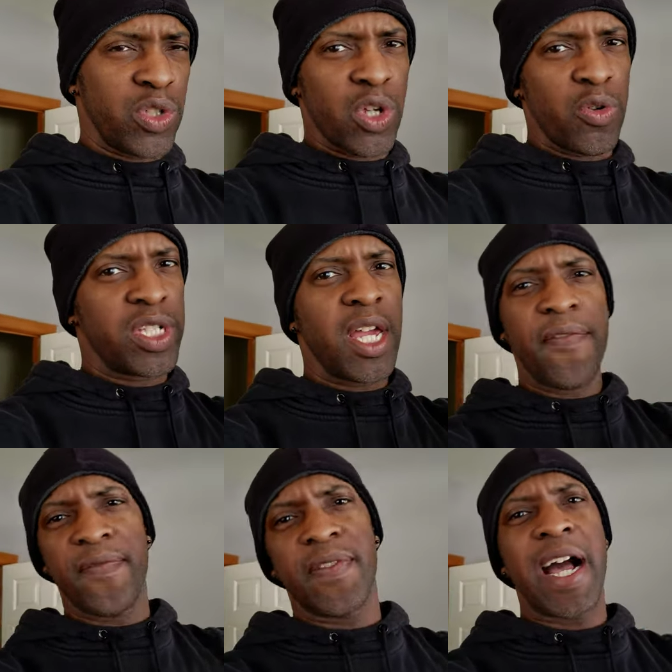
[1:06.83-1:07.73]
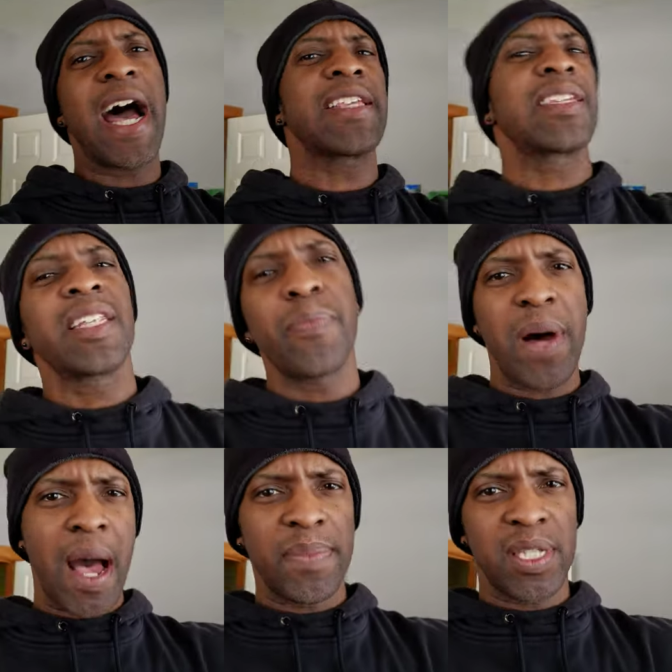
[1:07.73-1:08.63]
So stuff constantly
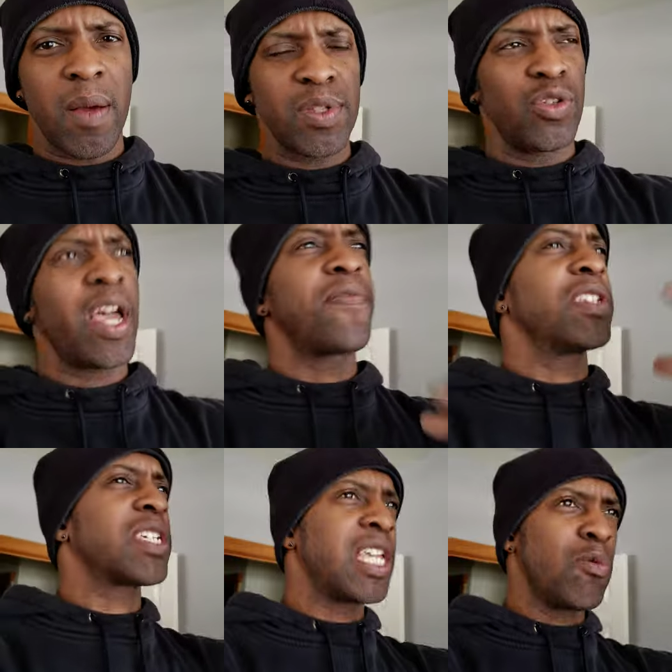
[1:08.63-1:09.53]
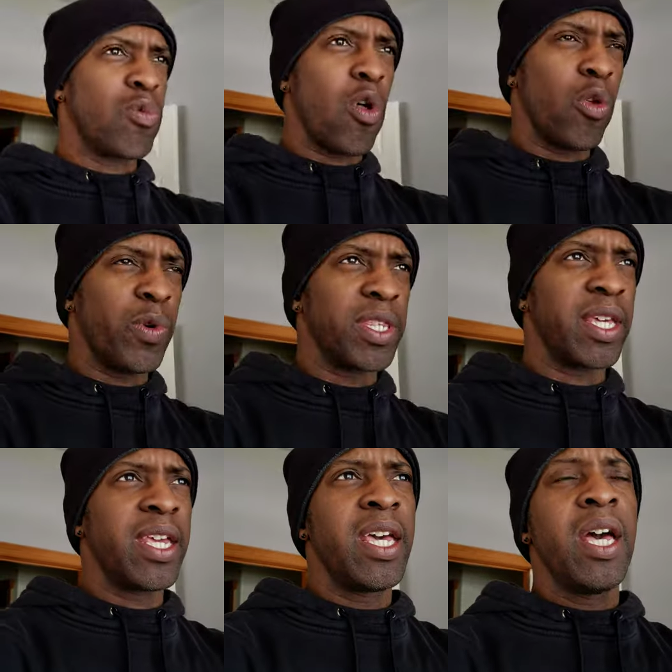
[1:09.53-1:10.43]
pops up, so you have to just keep rolling with
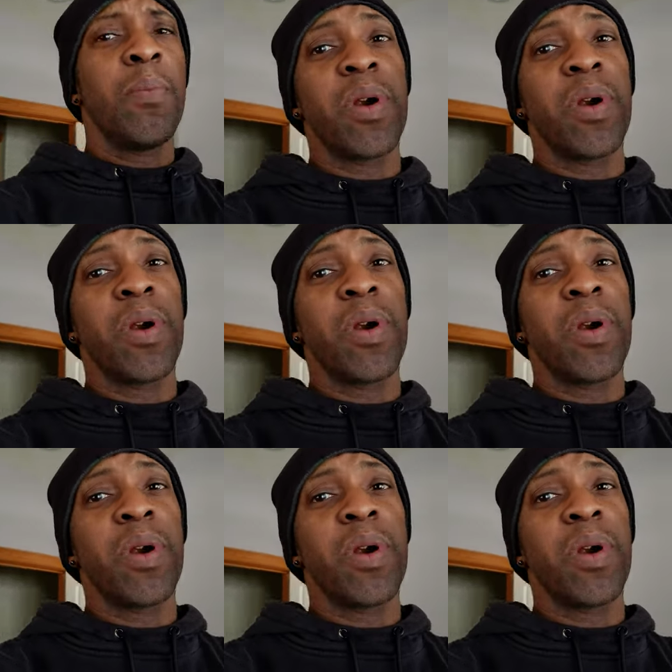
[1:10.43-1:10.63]
it.